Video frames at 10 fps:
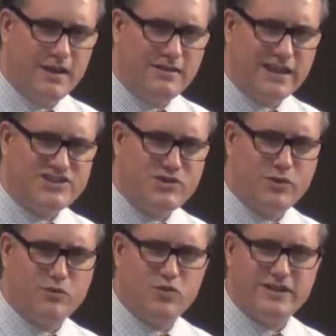that she
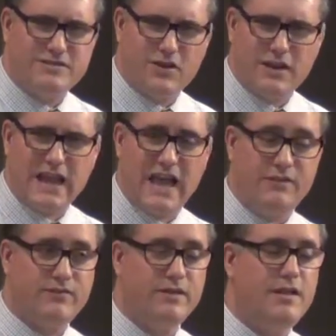would risk her
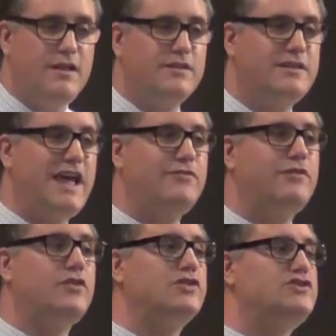life, the life
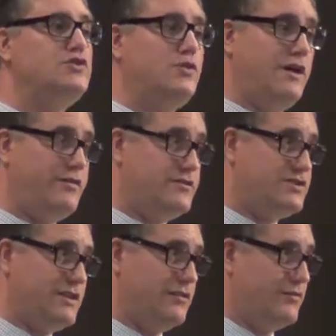of her 2 other
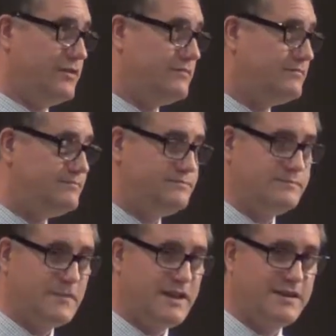children,
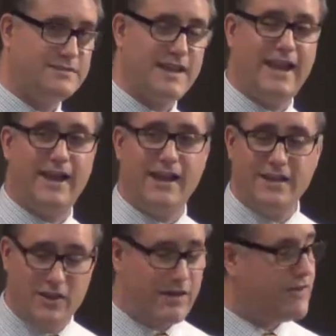because
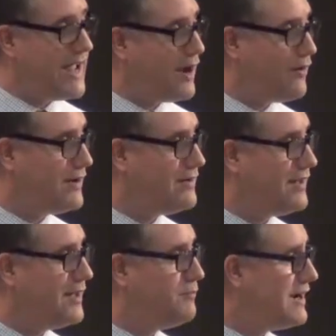you have Aaron
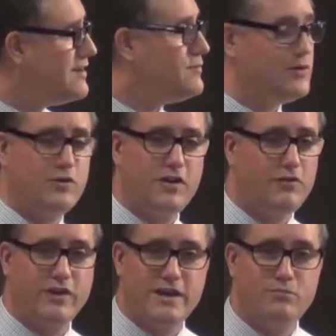and Miriam who were
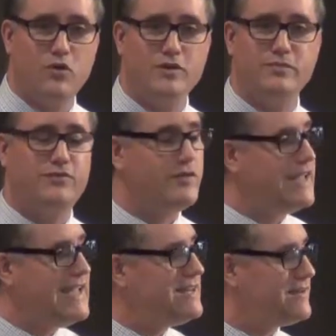already born before
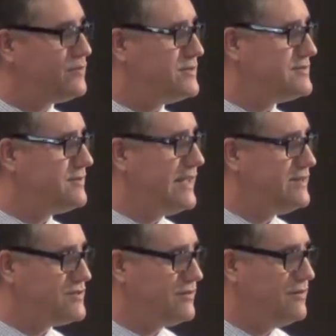the edict was
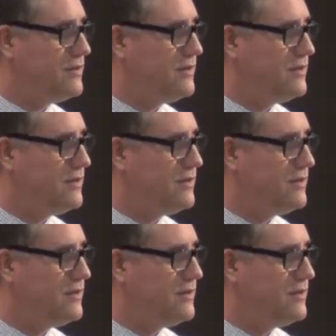issued.